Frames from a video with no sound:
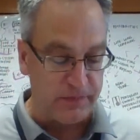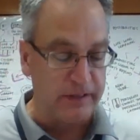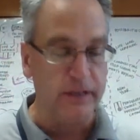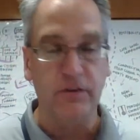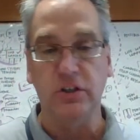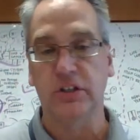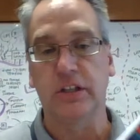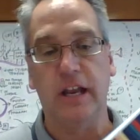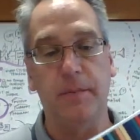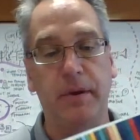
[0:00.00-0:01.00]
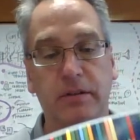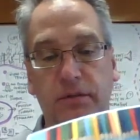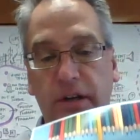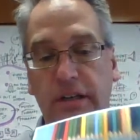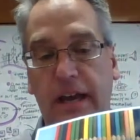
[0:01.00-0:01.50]
In fact, even just today,
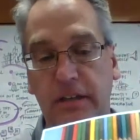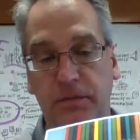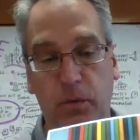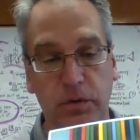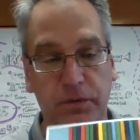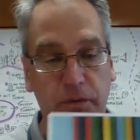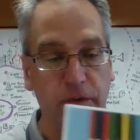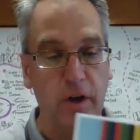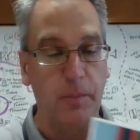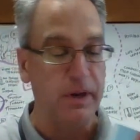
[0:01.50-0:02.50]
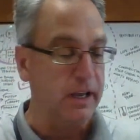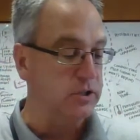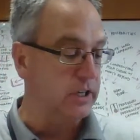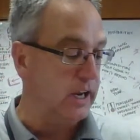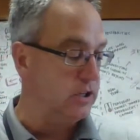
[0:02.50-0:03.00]
Pennsylvania Task Force for Reopening
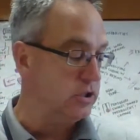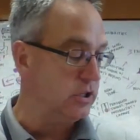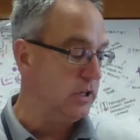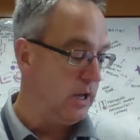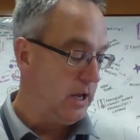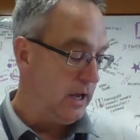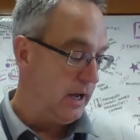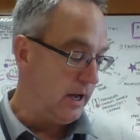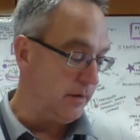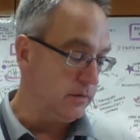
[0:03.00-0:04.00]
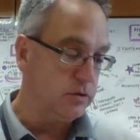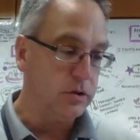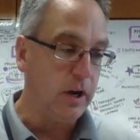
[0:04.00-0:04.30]
Education uh,